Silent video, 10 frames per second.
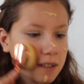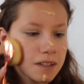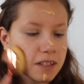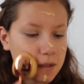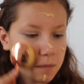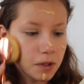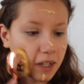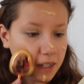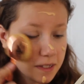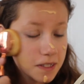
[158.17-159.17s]
Let's
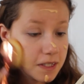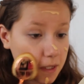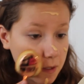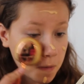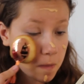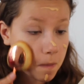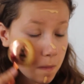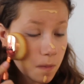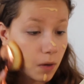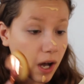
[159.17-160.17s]
blend this in.
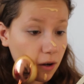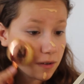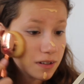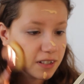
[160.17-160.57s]
Wow,